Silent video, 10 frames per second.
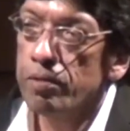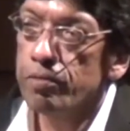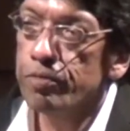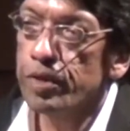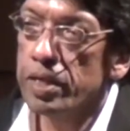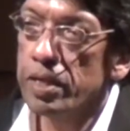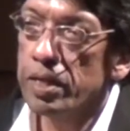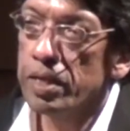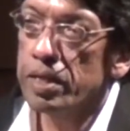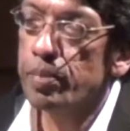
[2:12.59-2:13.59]
for the
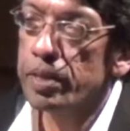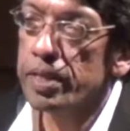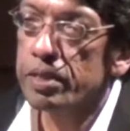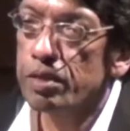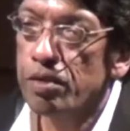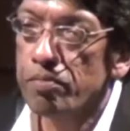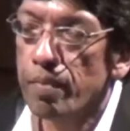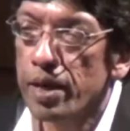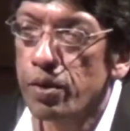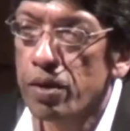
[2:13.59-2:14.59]
liberation of
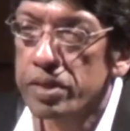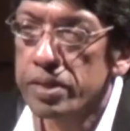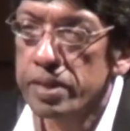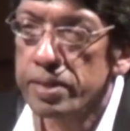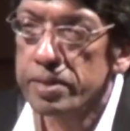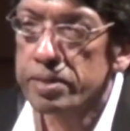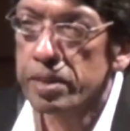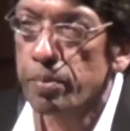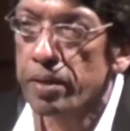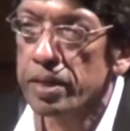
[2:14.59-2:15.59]
minorities,
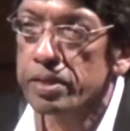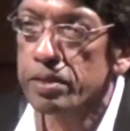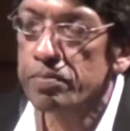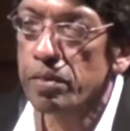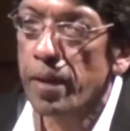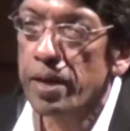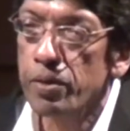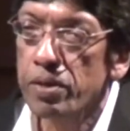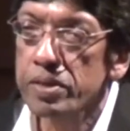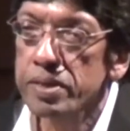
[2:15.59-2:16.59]
separation of the
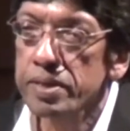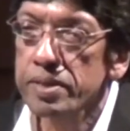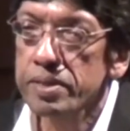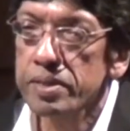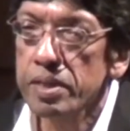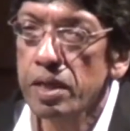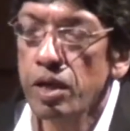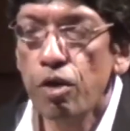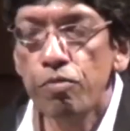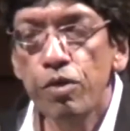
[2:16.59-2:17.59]
minorities?
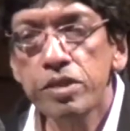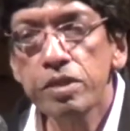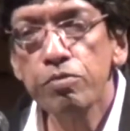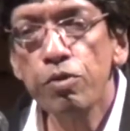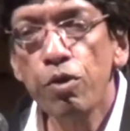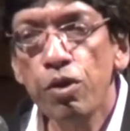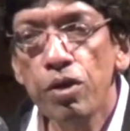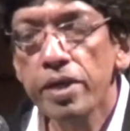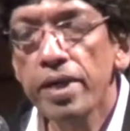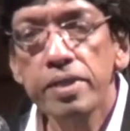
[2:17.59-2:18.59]
Was it a war
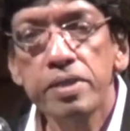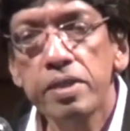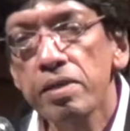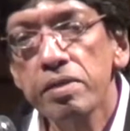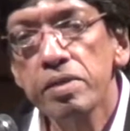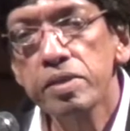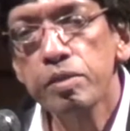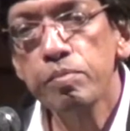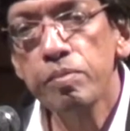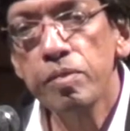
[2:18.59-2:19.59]
against
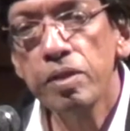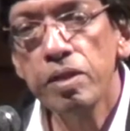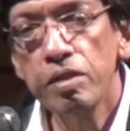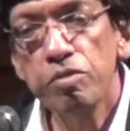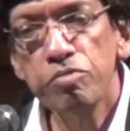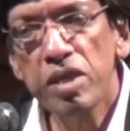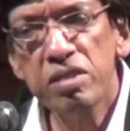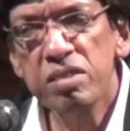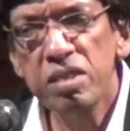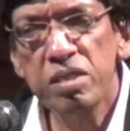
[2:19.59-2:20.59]
terrorism? We are
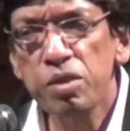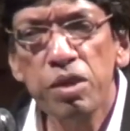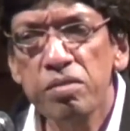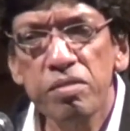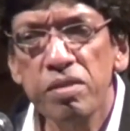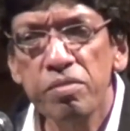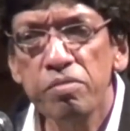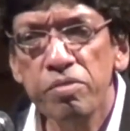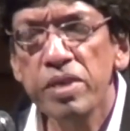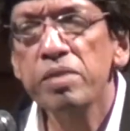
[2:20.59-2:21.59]
still not
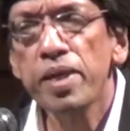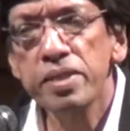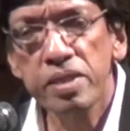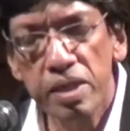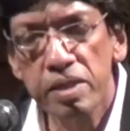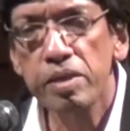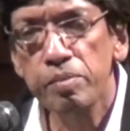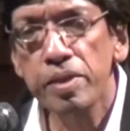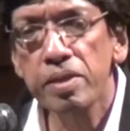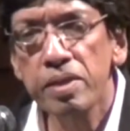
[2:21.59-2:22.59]
very much in agreement.